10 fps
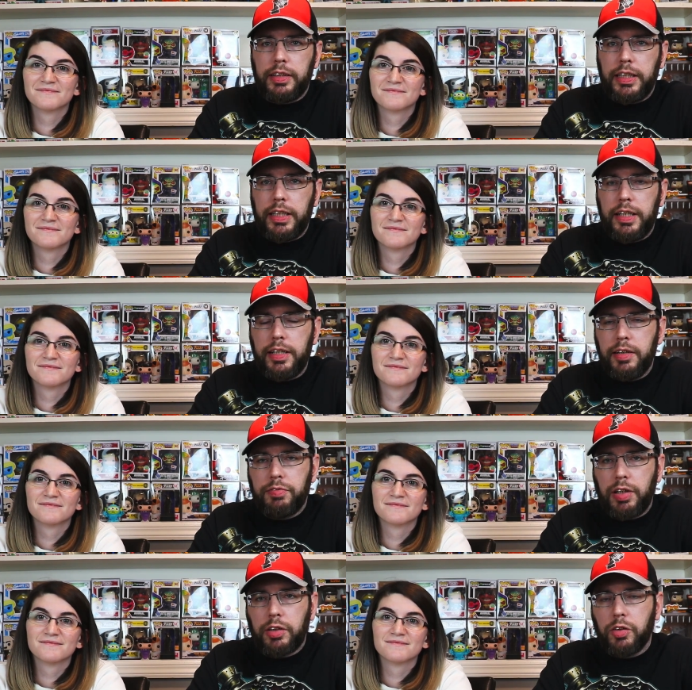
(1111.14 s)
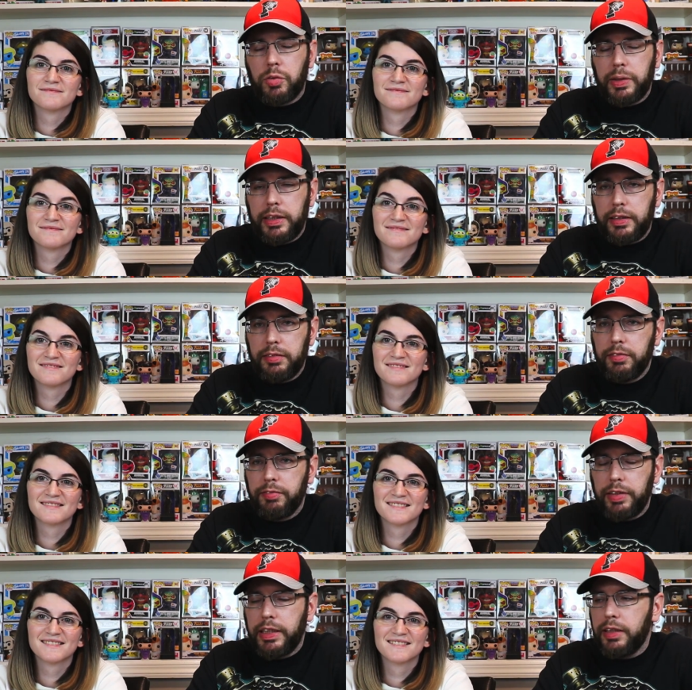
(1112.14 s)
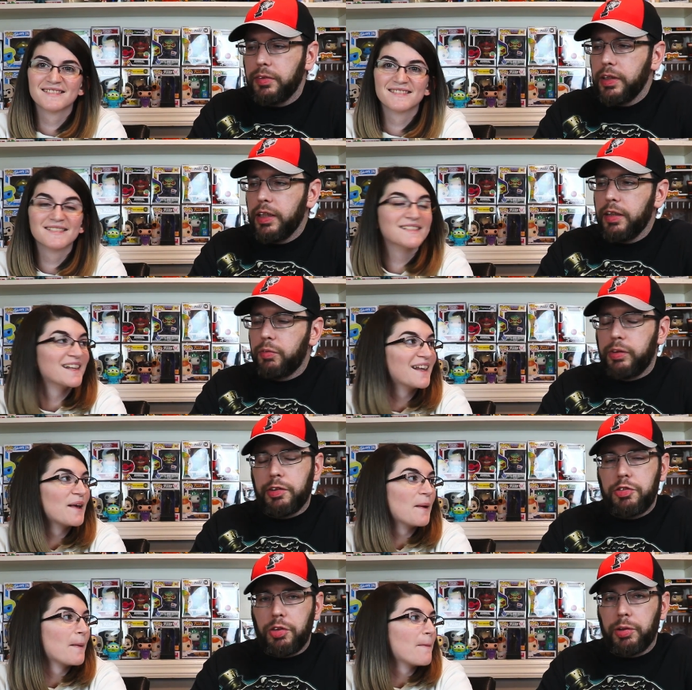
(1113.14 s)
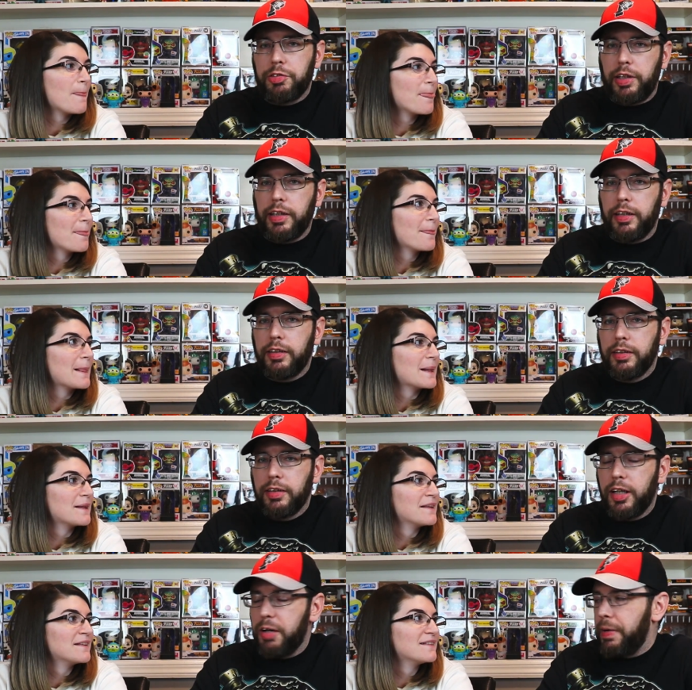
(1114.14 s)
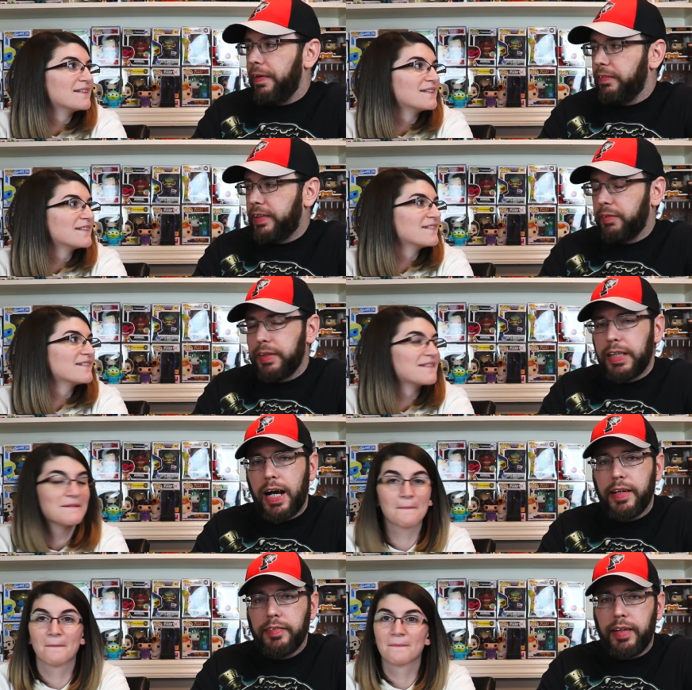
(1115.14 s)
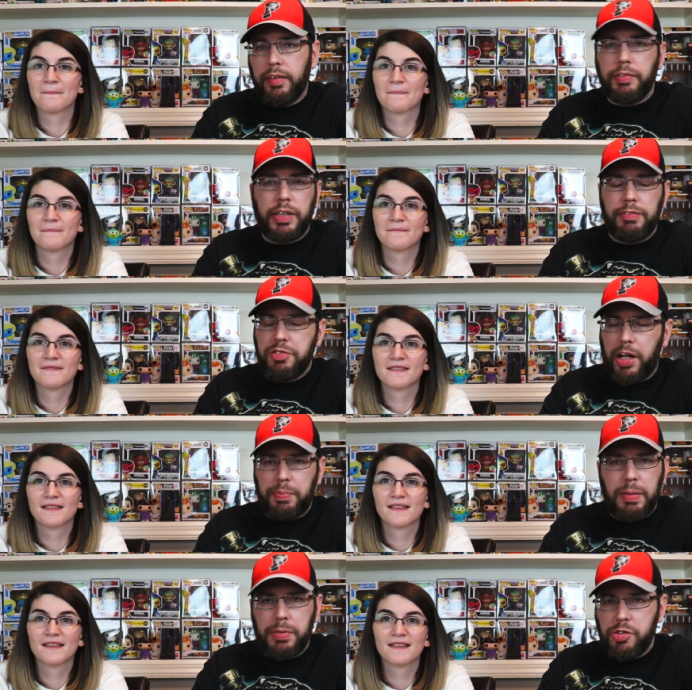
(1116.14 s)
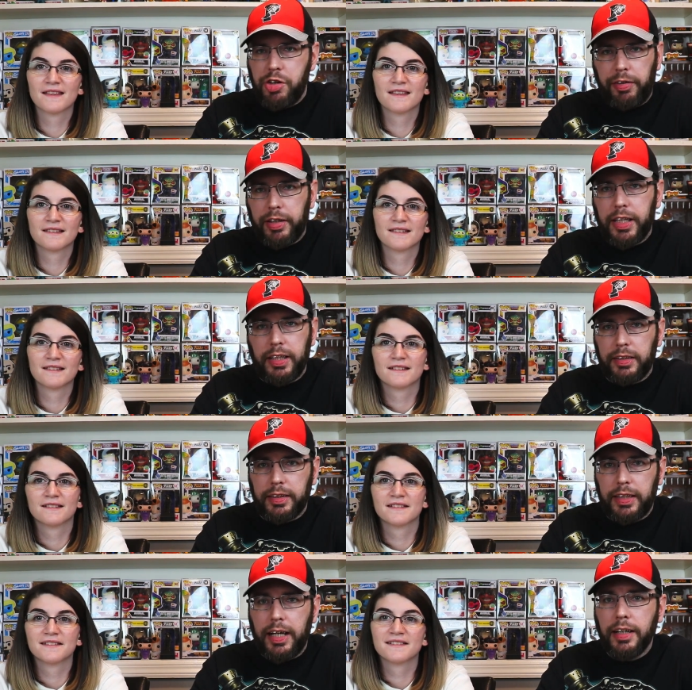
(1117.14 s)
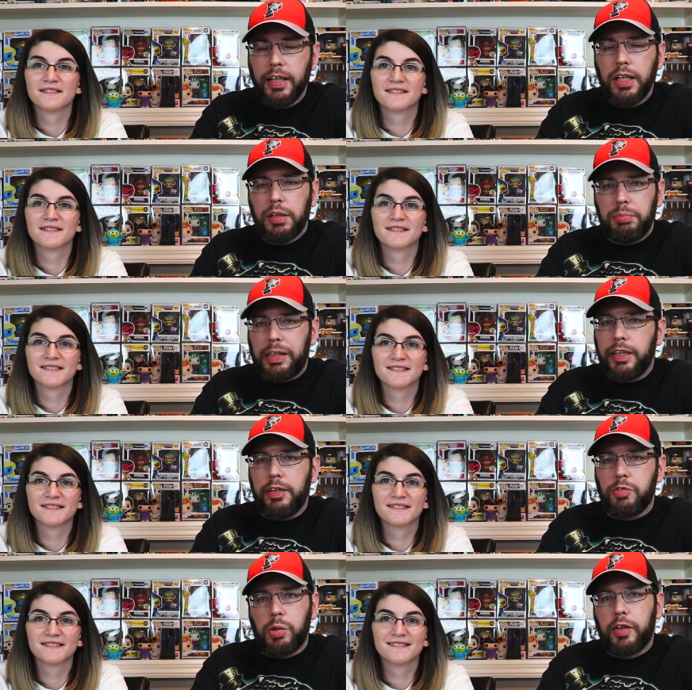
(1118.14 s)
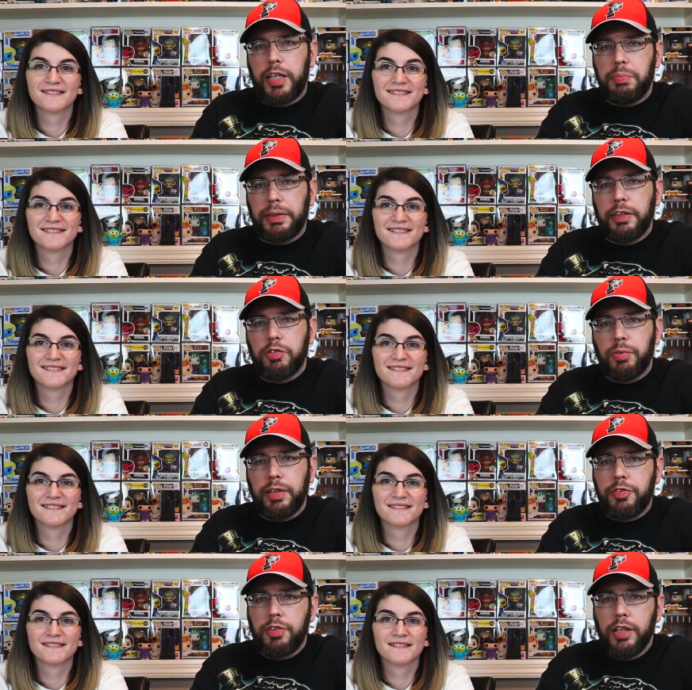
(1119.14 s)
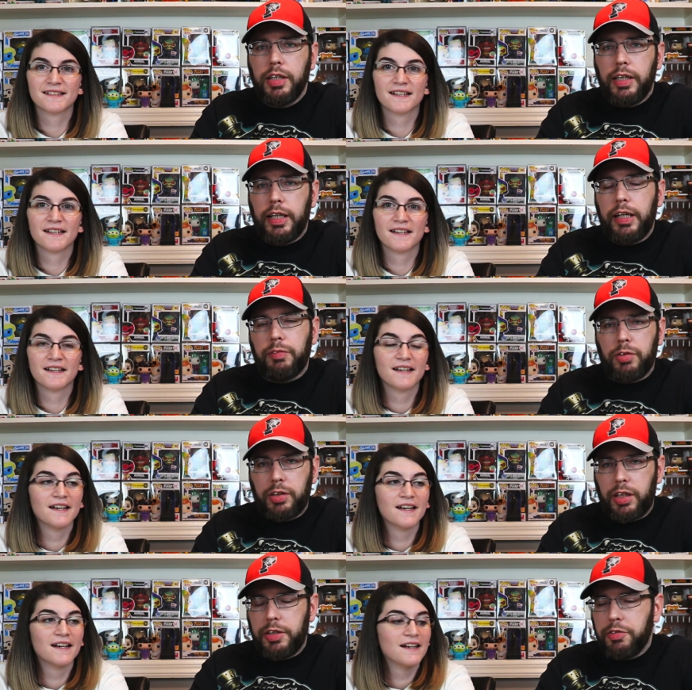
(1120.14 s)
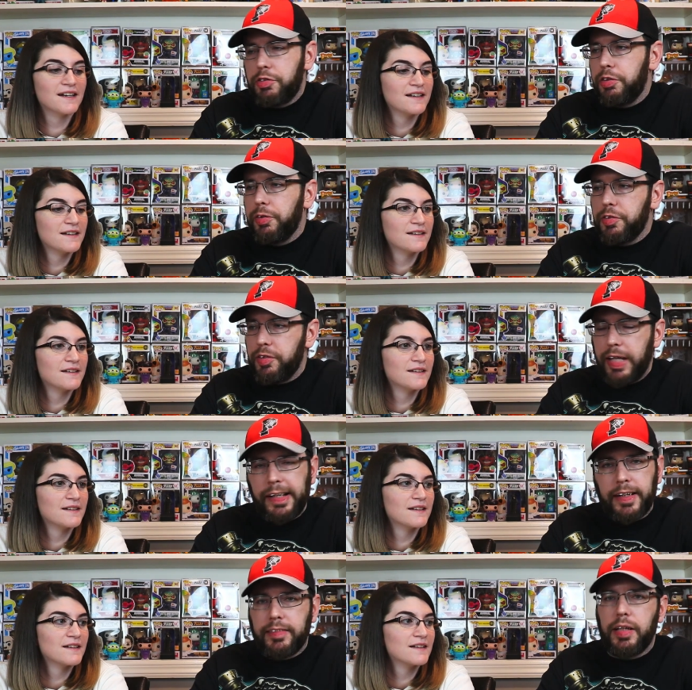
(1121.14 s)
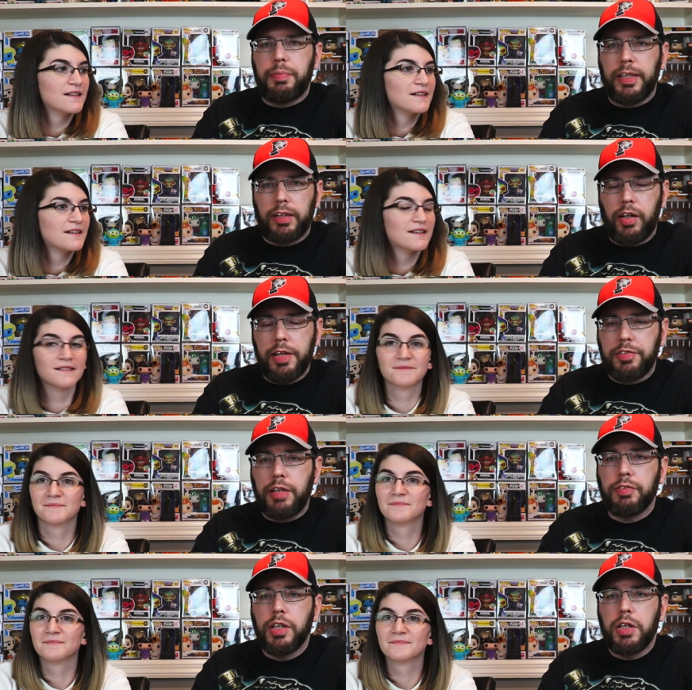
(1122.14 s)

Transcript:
Speaker 1: the Funko Queen video. We were so excited about everything we got that we didn't even check P P G or anything like that, because we are keeping these ones and we're gonna use two as a date night type thing, all that stuff.